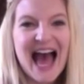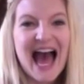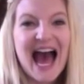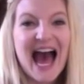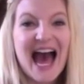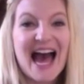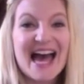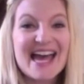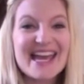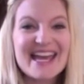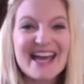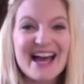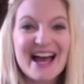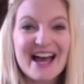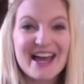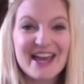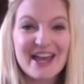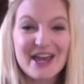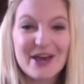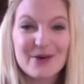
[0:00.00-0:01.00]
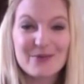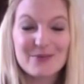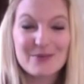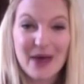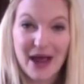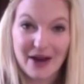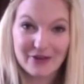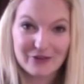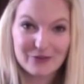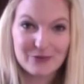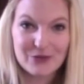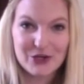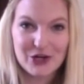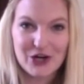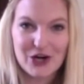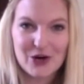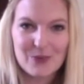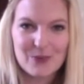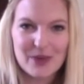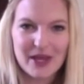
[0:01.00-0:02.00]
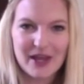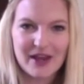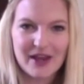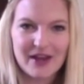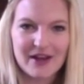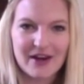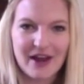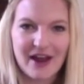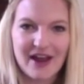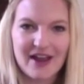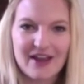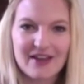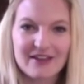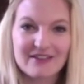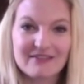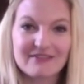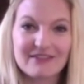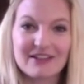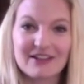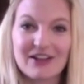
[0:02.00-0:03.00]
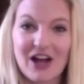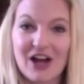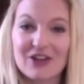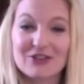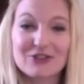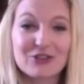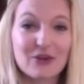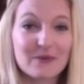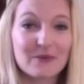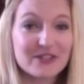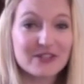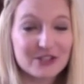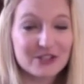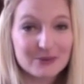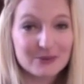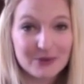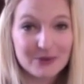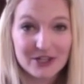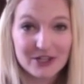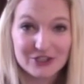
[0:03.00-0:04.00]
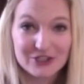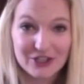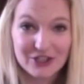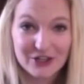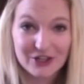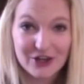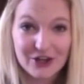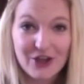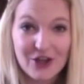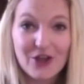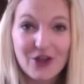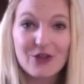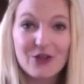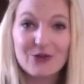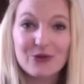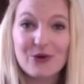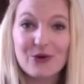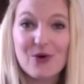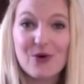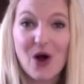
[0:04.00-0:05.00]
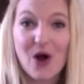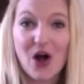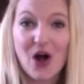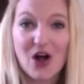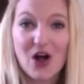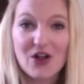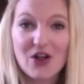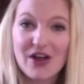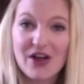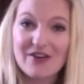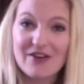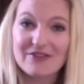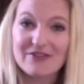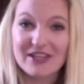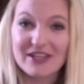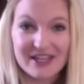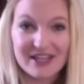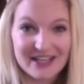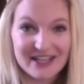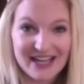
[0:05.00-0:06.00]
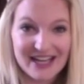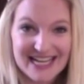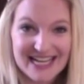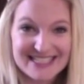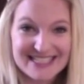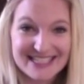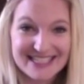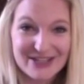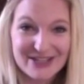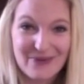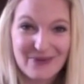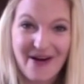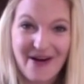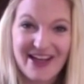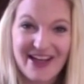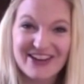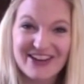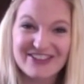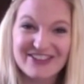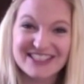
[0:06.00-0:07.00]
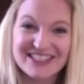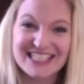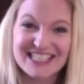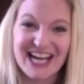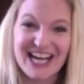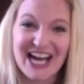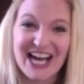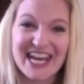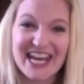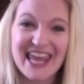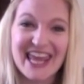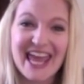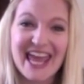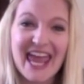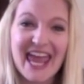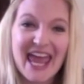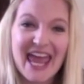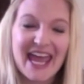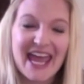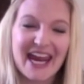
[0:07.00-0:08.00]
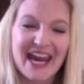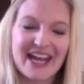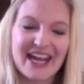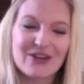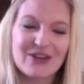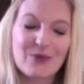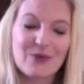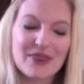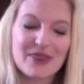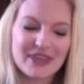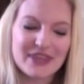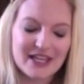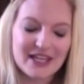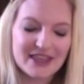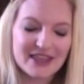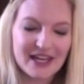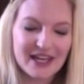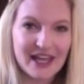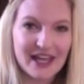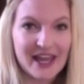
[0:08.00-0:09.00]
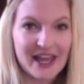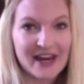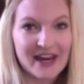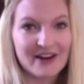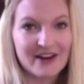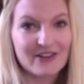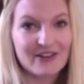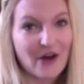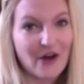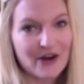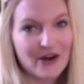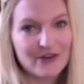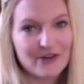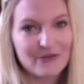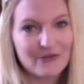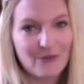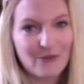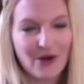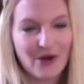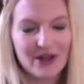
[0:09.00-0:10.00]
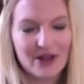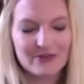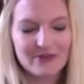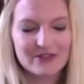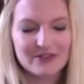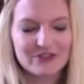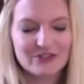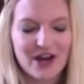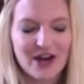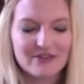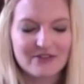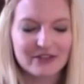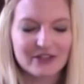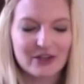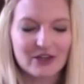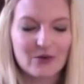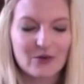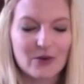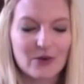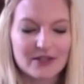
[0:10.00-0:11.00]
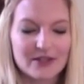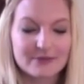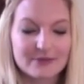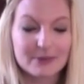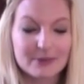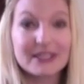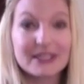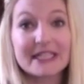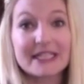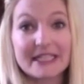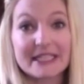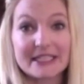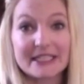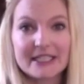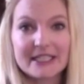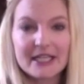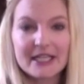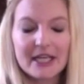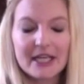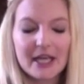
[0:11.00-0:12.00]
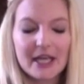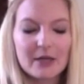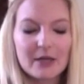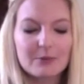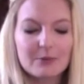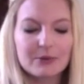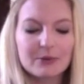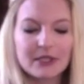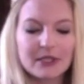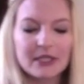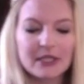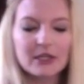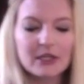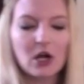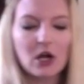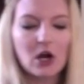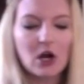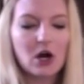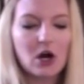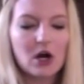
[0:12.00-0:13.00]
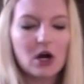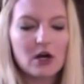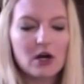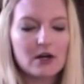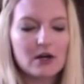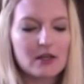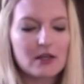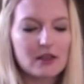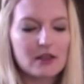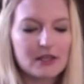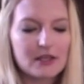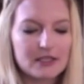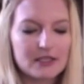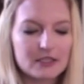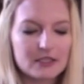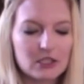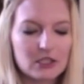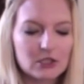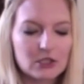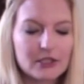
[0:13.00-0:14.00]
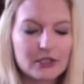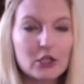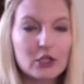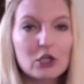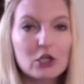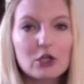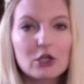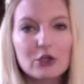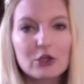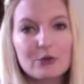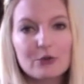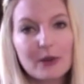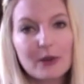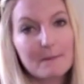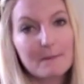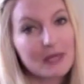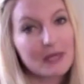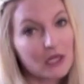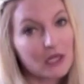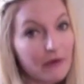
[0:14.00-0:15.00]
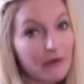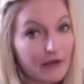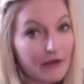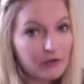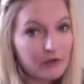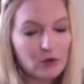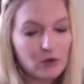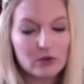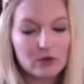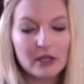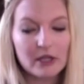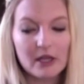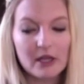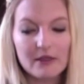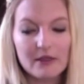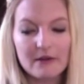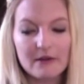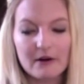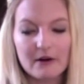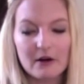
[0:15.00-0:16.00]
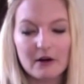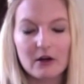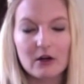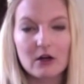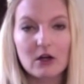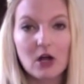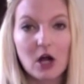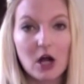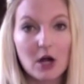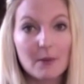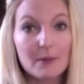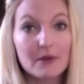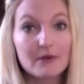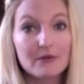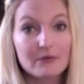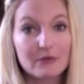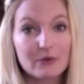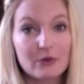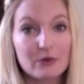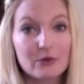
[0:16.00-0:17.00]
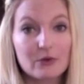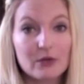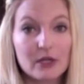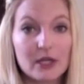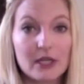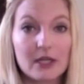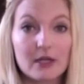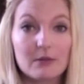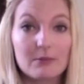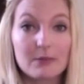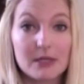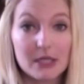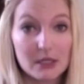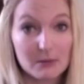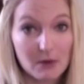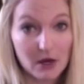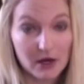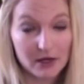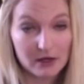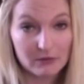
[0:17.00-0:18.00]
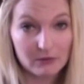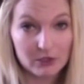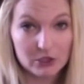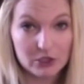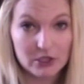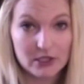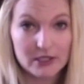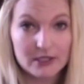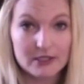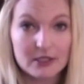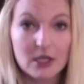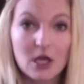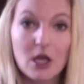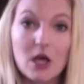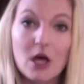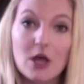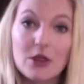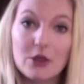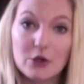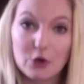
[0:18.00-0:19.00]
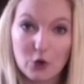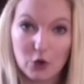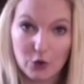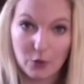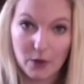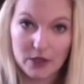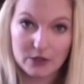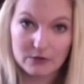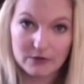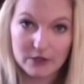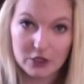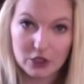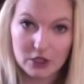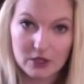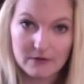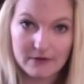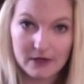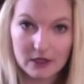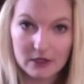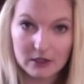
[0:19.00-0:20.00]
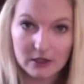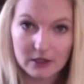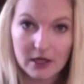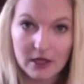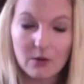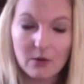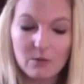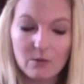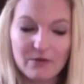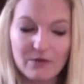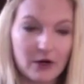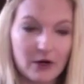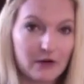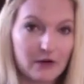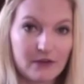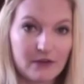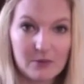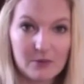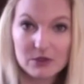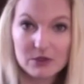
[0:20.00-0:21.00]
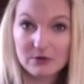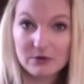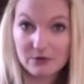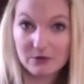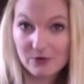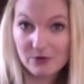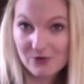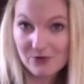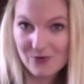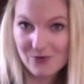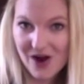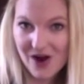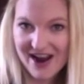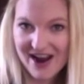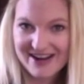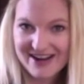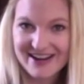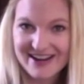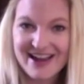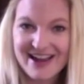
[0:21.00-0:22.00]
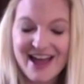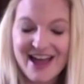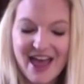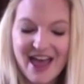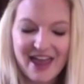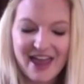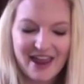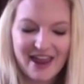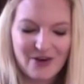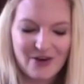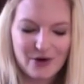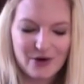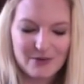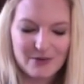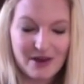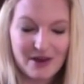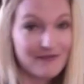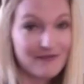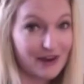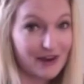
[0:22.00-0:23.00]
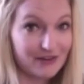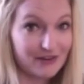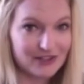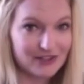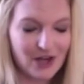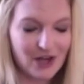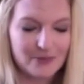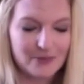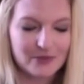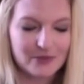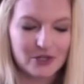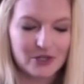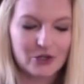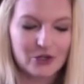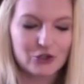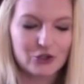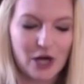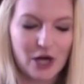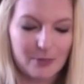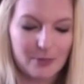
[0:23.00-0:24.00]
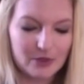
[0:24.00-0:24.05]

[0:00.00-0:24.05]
Hi, I am back from Europe and I got so much inspiration through all of the eating I did when I was gone. And one thing that I ate a lot of while I was traveling was plin. And plin are these little, they're like mini ravioli. They're common food in Piedmont, which is the northwest region of Italy, very famous for food and wine, and one of my favorite stops on our trip.